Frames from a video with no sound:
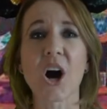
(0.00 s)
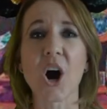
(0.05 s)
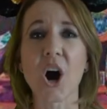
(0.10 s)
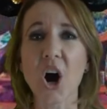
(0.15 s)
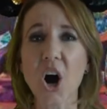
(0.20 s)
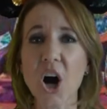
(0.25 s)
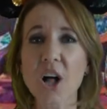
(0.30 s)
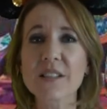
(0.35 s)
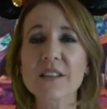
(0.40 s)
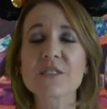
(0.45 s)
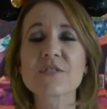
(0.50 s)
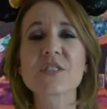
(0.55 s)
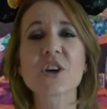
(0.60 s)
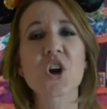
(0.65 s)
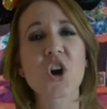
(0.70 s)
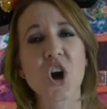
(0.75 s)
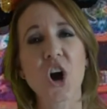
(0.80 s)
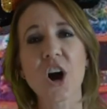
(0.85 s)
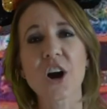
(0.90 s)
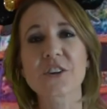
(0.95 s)
all of the
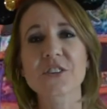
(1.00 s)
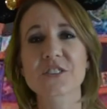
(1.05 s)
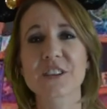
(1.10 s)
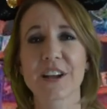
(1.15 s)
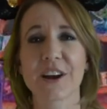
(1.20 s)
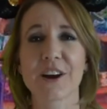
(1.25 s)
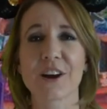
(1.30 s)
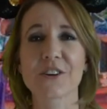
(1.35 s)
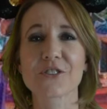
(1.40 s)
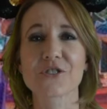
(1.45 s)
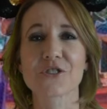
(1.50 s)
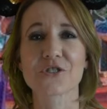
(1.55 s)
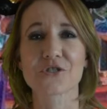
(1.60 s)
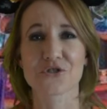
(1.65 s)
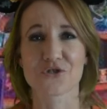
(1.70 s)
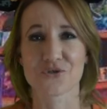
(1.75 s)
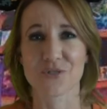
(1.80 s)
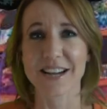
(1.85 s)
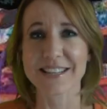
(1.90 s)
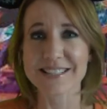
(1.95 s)
Cars
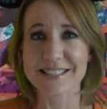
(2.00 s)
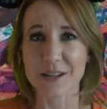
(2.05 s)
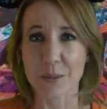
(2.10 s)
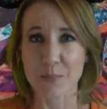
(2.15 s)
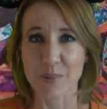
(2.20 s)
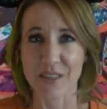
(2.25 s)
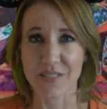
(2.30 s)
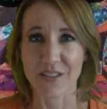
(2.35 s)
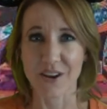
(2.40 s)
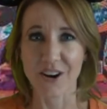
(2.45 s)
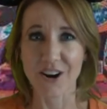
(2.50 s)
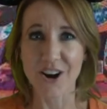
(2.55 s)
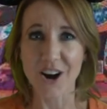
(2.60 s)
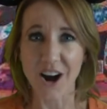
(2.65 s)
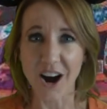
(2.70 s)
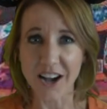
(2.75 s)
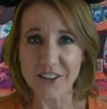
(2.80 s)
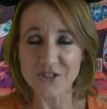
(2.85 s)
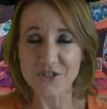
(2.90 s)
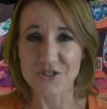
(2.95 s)
characters dressed up in their
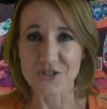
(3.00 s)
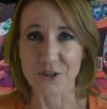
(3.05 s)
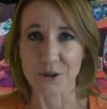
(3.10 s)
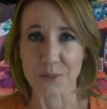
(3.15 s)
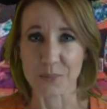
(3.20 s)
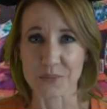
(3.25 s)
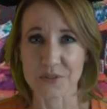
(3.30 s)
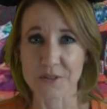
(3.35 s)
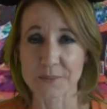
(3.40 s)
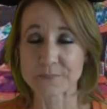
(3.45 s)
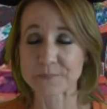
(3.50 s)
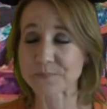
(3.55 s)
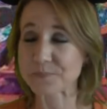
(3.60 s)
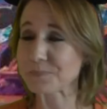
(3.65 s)
costumes.